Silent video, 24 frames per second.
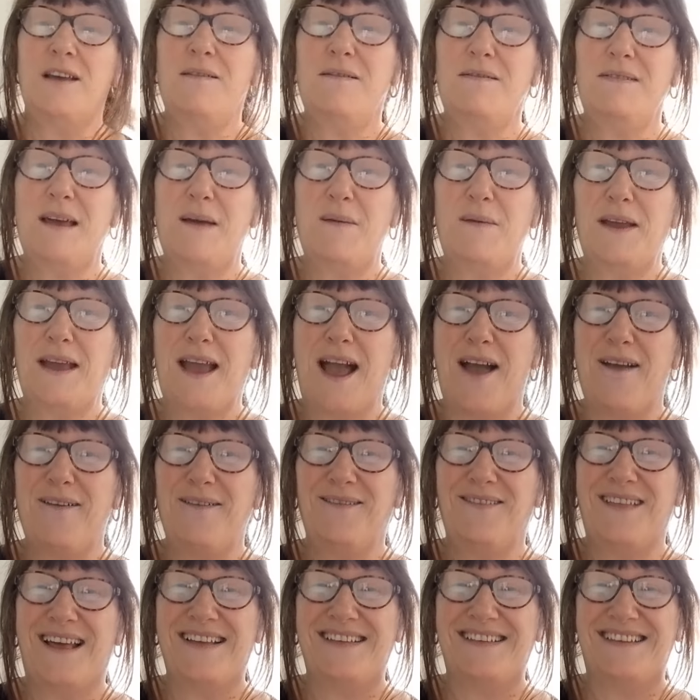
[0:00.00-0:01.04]
So, there we
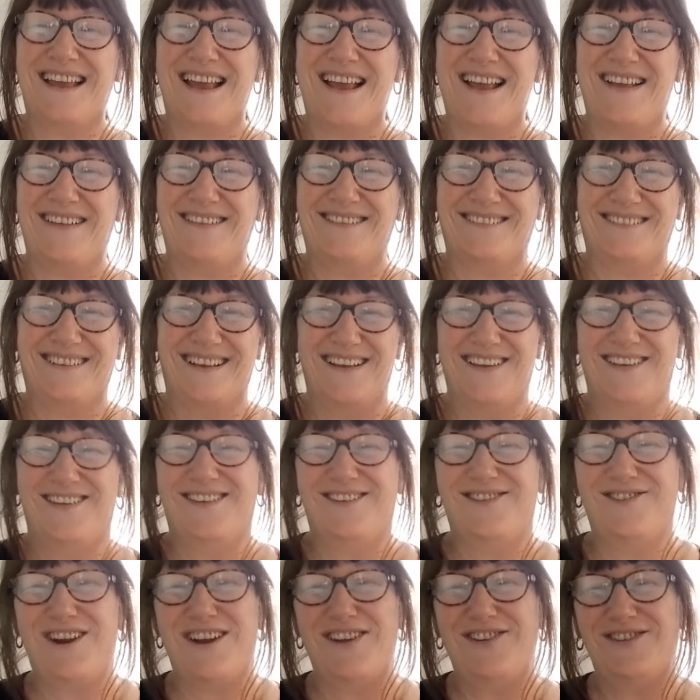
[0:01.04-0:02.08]
go. That's it.
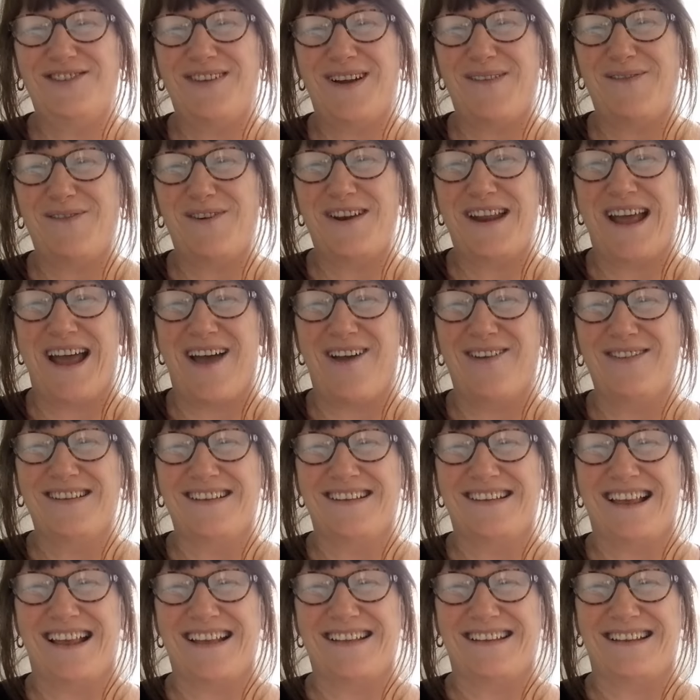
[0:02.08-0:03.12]
Strange to have one
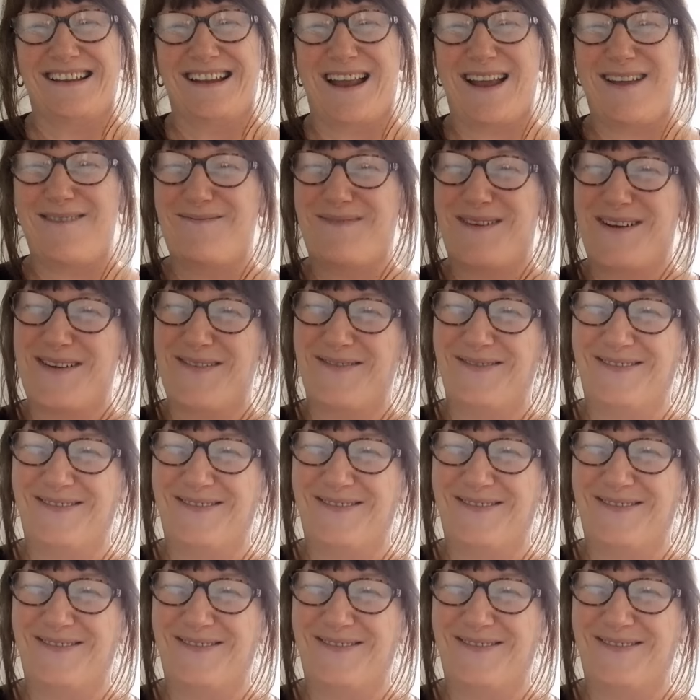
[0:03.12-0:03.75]
out on the Saturday,